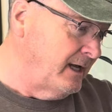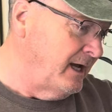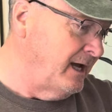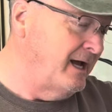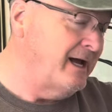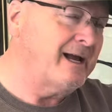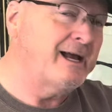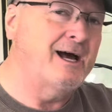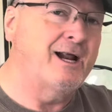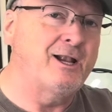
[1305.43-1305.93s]

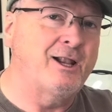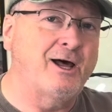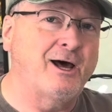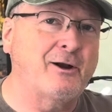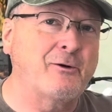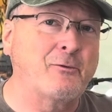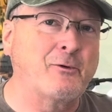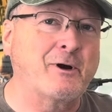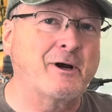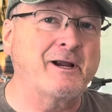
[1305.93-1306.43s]
a lot
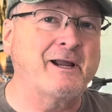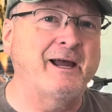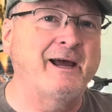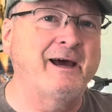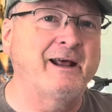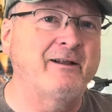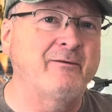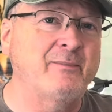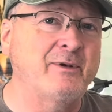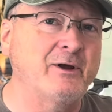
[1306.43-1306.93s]
of work
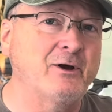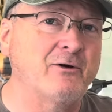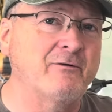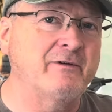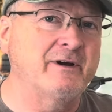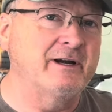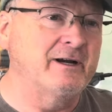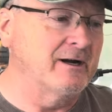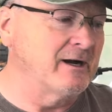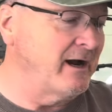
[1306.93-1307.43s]
ahead of me
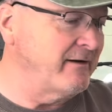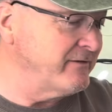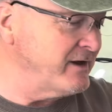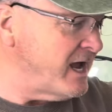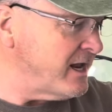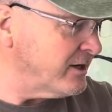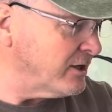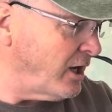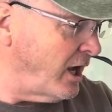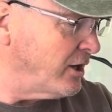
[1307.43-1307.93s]
over here. I've
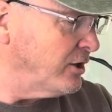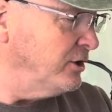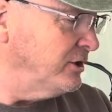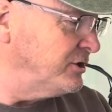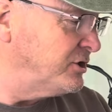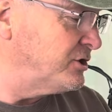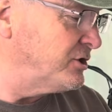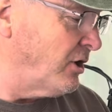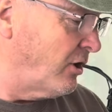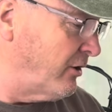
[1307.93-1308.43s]
got a good
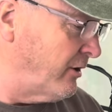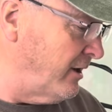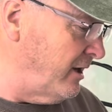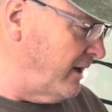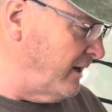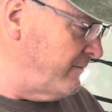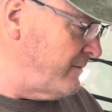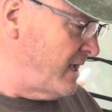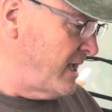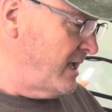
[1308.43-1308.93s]
start
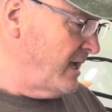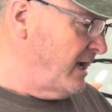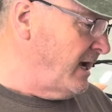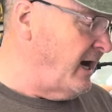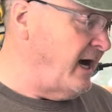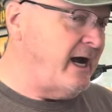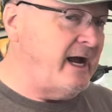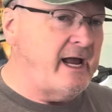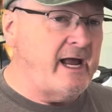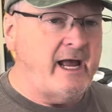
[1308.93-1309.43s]
on them.
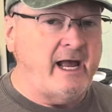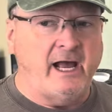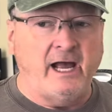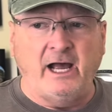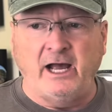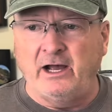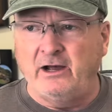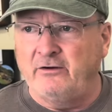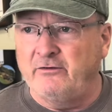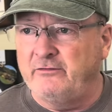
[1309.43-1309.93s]
I
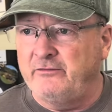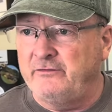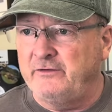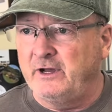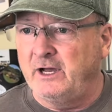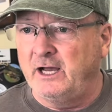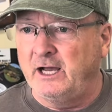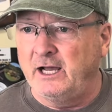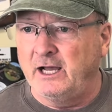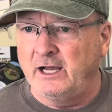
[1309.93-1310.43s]
have
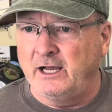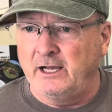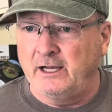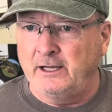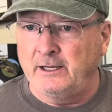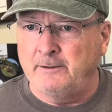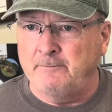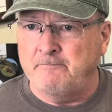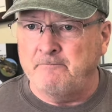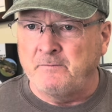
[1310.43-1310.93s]

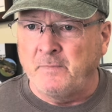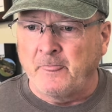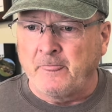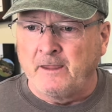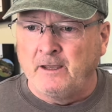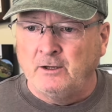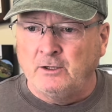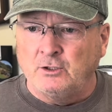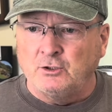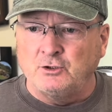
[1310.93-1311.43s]

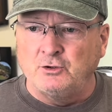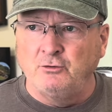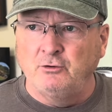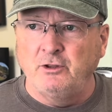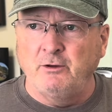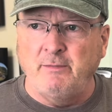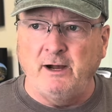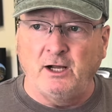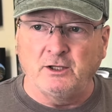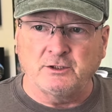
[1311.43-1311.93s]
two of
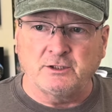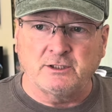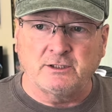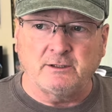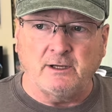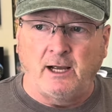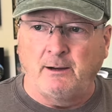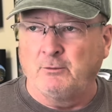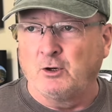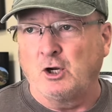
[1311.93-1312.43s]
the belts,
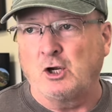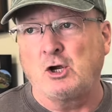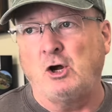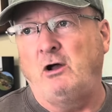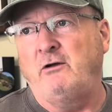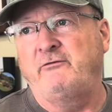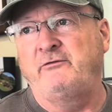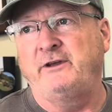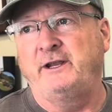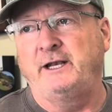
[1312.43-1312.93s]
I'm going to
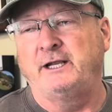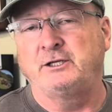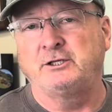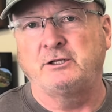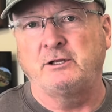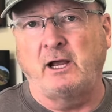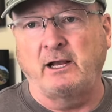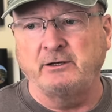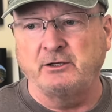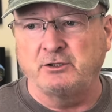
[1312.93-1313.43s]
call it
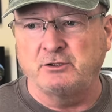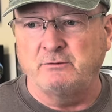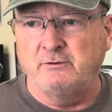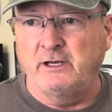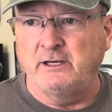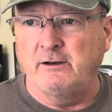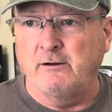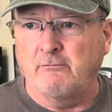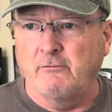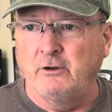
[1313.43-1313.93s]
finished. I just
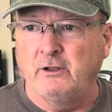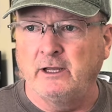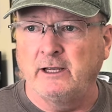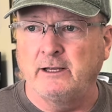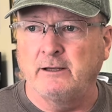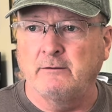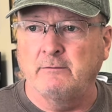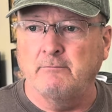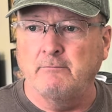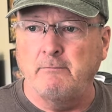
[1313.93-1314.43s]
need to
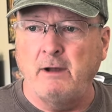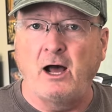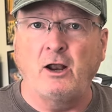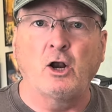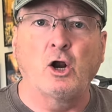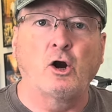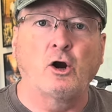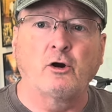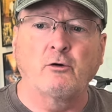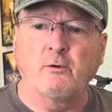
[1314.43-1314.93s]
really mount
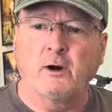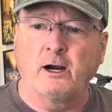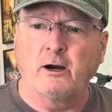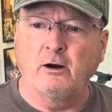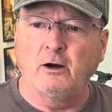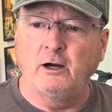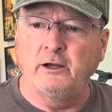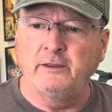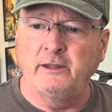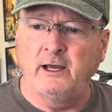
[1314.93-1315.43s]
hardware
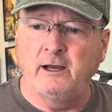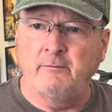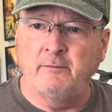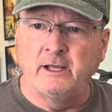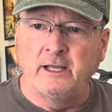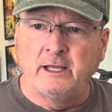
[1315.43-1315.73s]
on them.